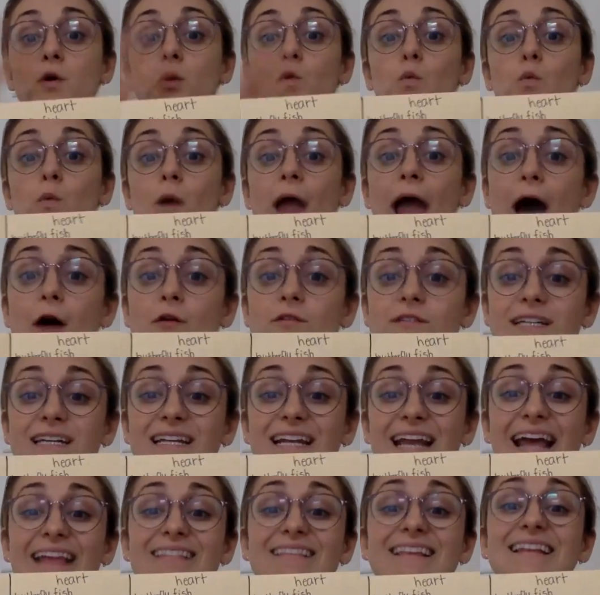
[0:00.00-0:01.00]
around
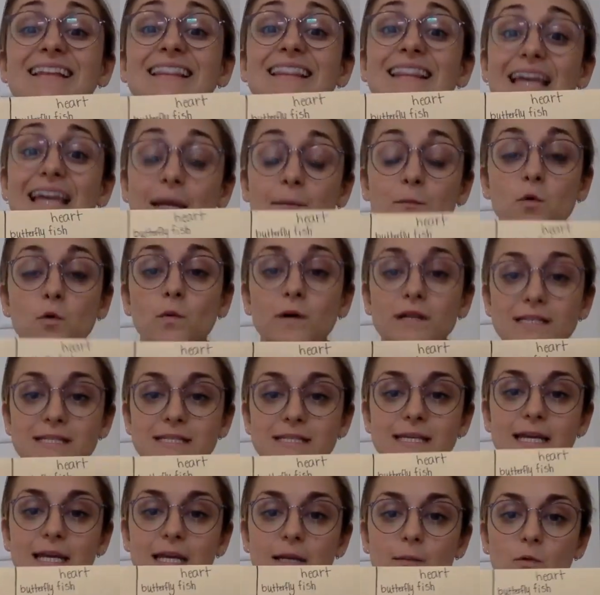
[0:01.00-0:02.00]
it and then label what
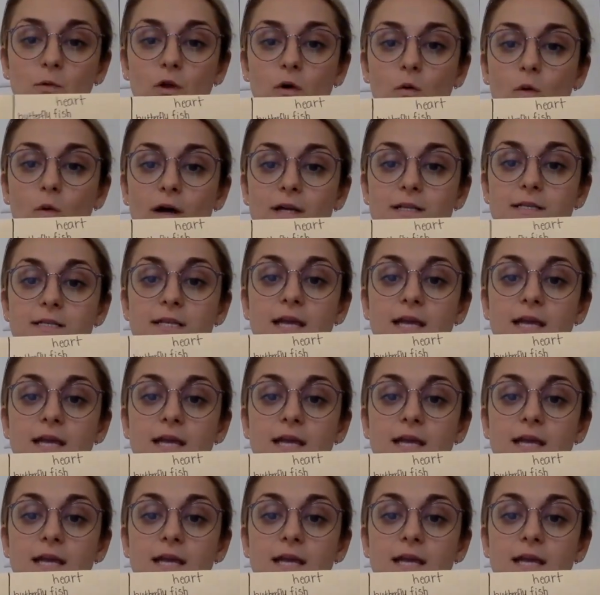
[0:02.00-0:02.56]
sea animal it was.